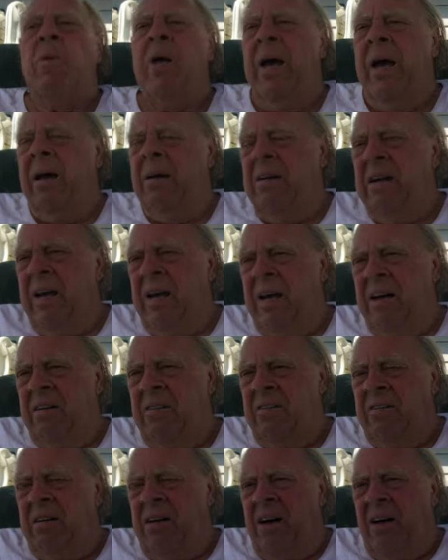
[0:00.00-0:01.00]

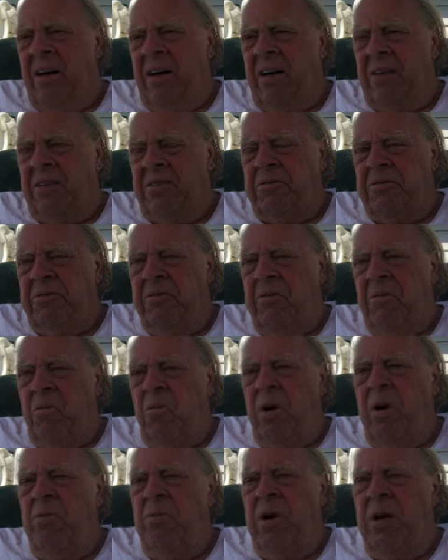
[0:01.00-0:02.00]
And
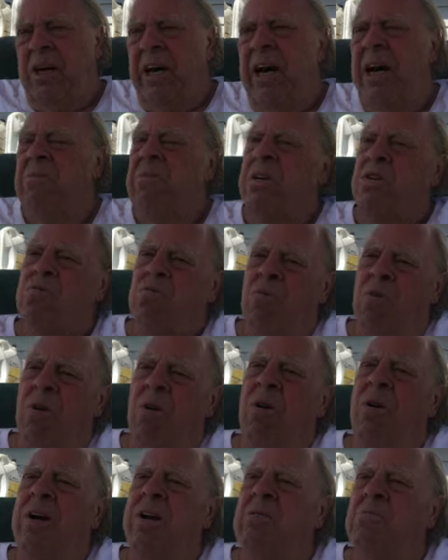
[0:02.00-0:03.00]
we became these
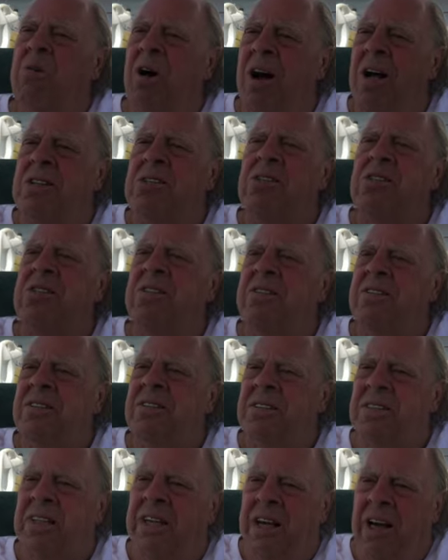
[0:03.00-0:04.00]
warring monster
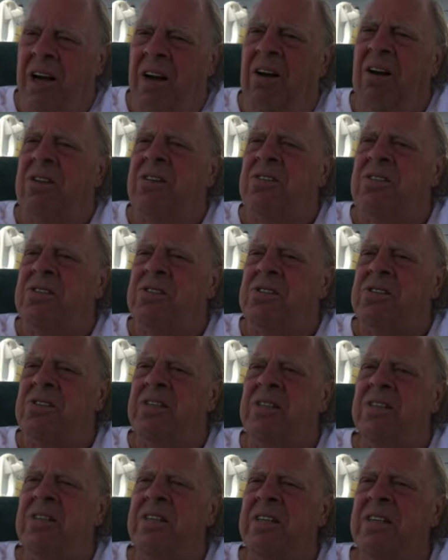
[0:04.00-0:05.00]
killers,
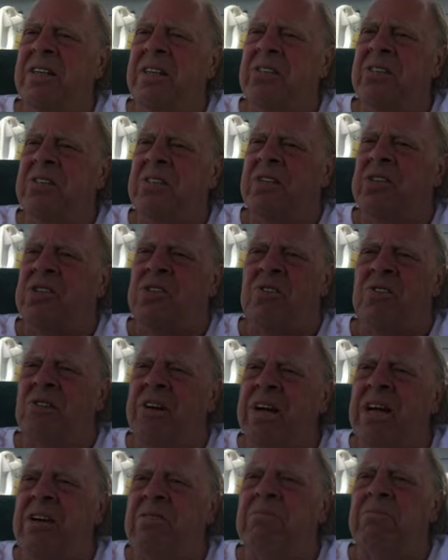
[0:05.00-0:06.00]
and just
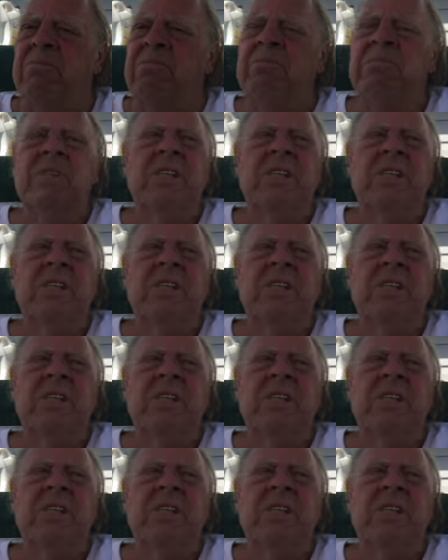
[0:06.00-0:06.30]
extreme,